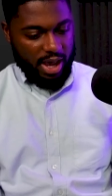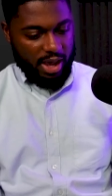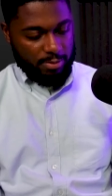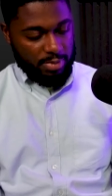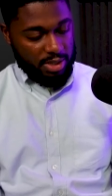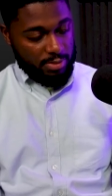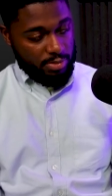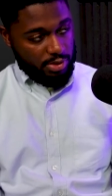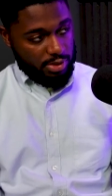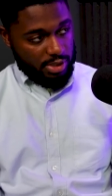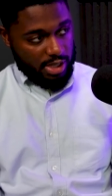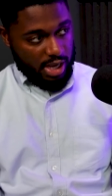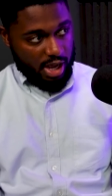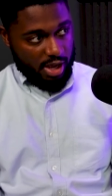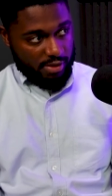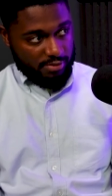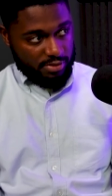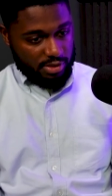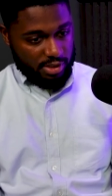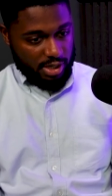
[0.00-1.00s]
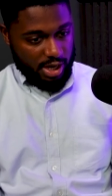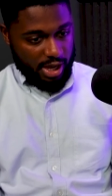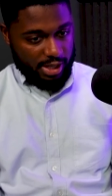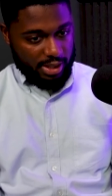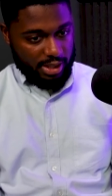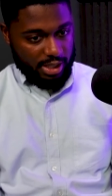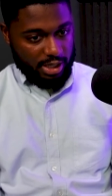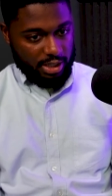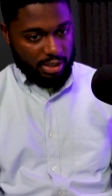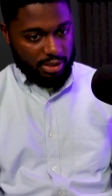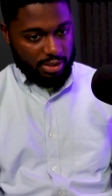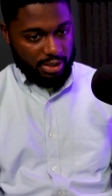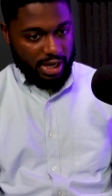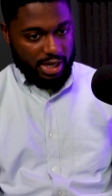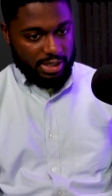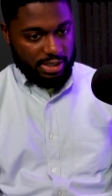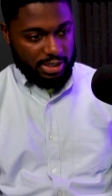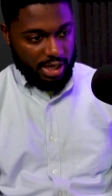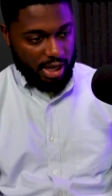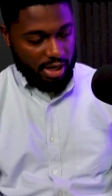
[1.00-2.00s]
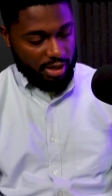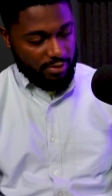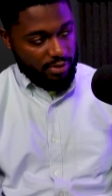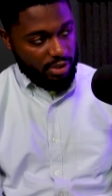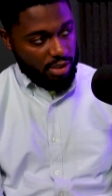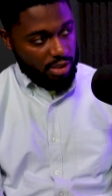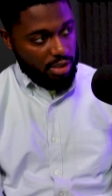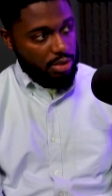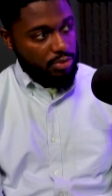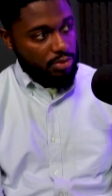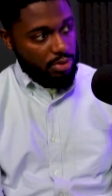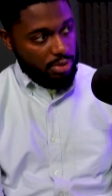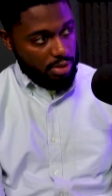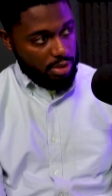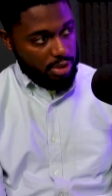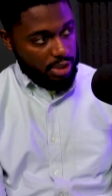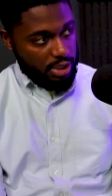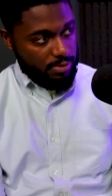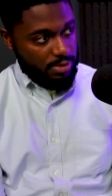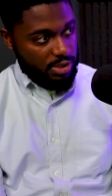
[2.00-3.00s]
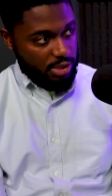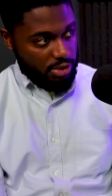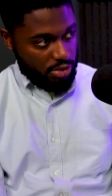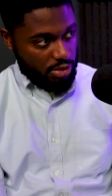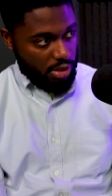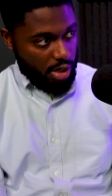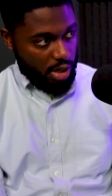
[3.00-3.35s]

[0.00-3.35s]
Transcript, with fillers: people's lives. I think that's kind of a good rule of thumb to start